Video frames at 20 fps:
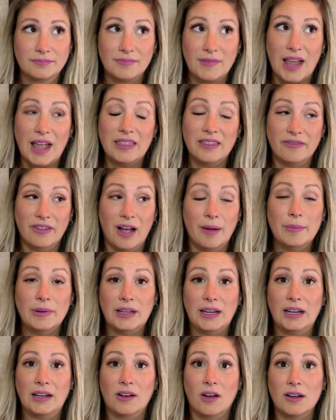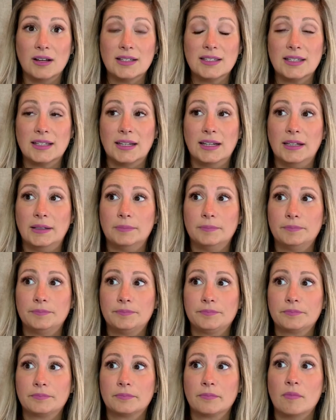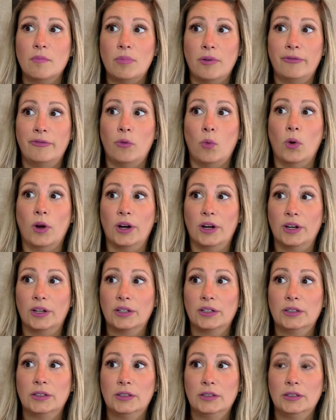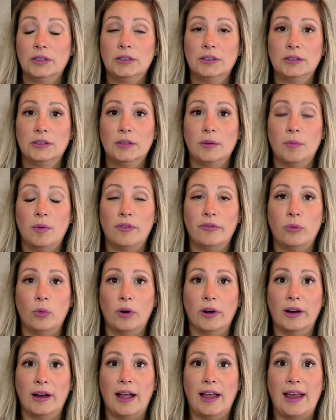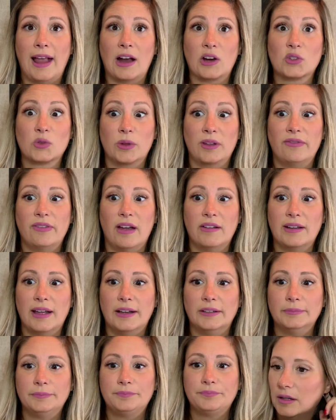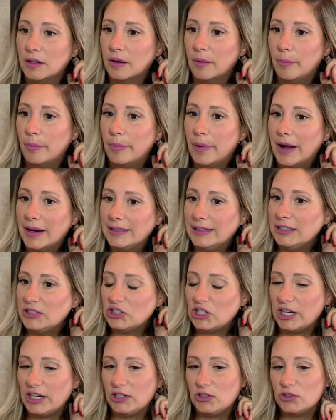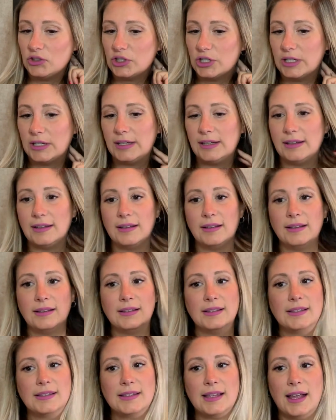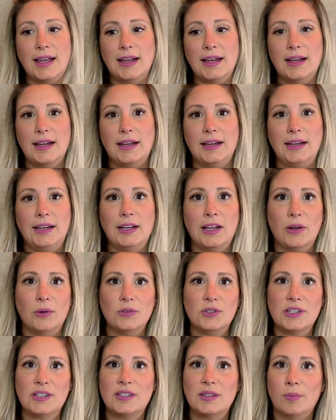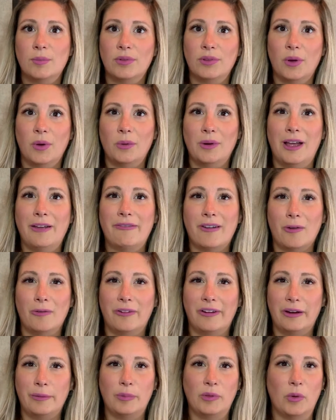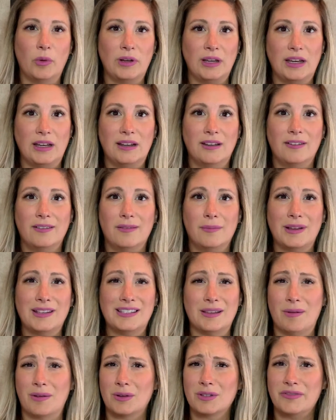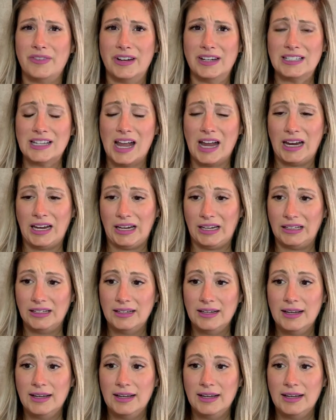and the vomiting, honestly, before I actually found out. Body changes, you know, just the bloat. I felt very bloated. My stomach was very tight.